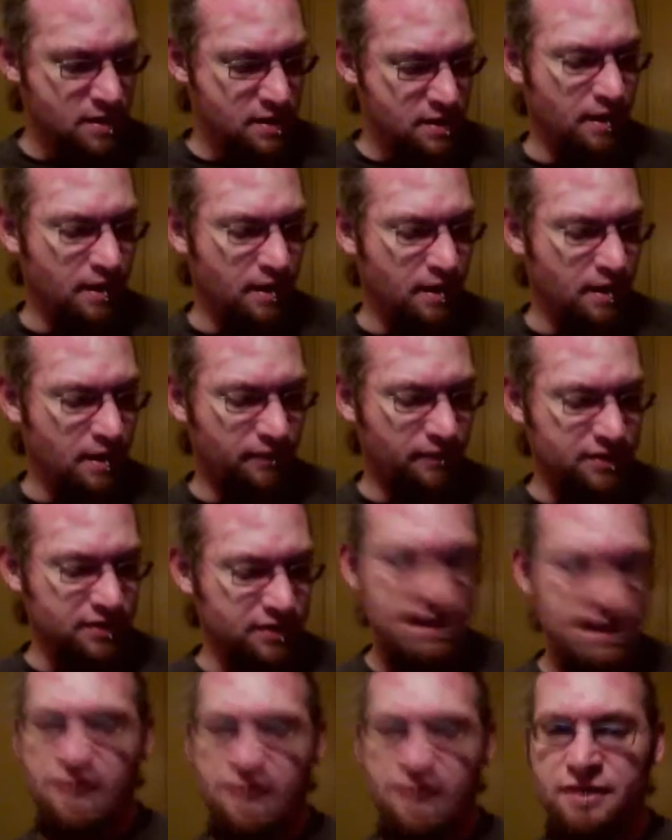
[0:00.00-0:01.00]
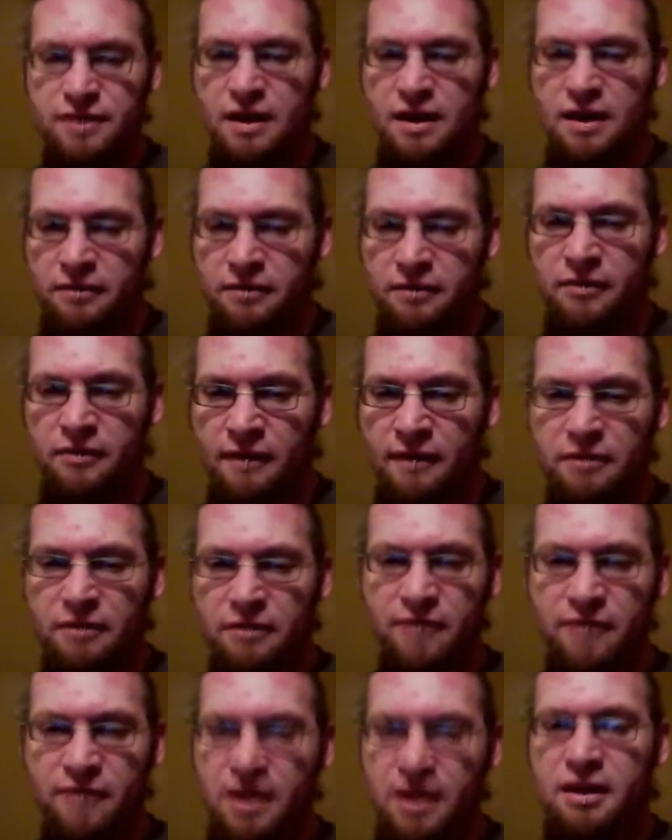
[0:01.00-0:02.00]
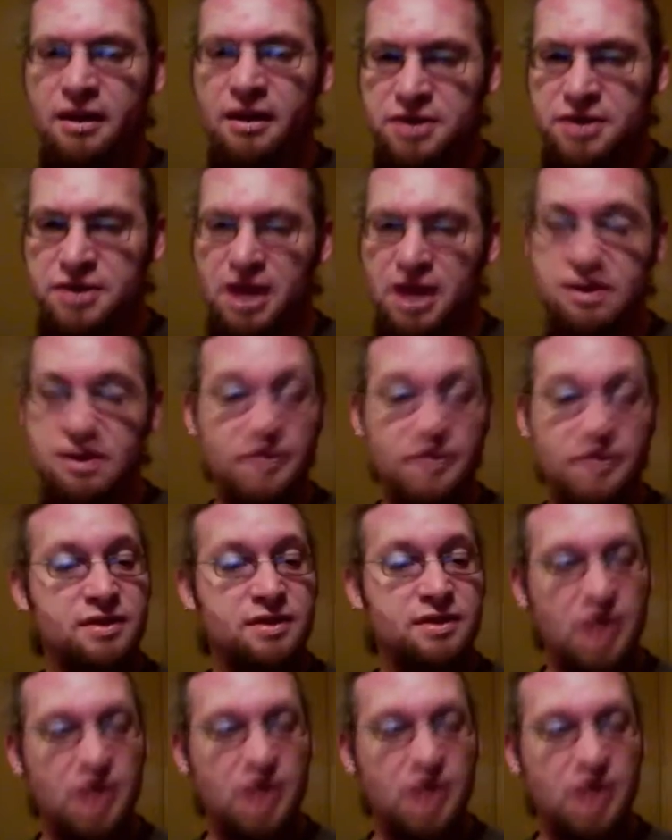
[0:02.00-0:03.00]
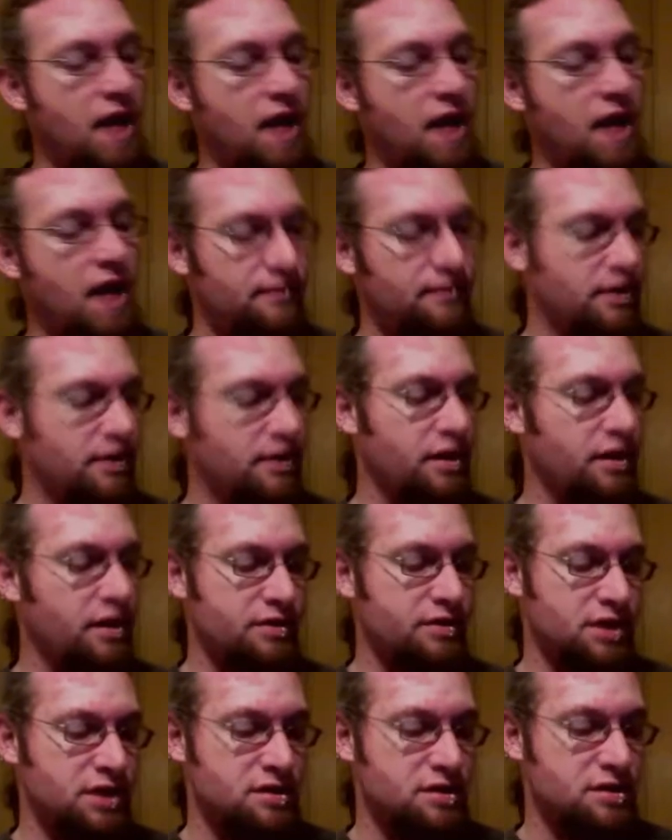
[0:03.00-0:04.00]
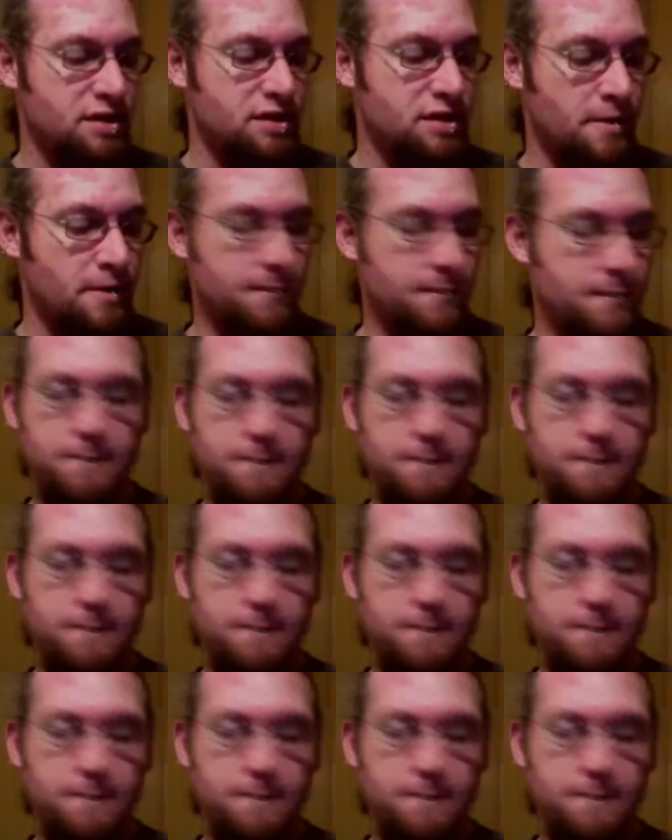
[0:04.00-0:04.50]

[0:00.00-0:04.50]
For the sake of the fun interchange. And there's a lot of fun interchange there.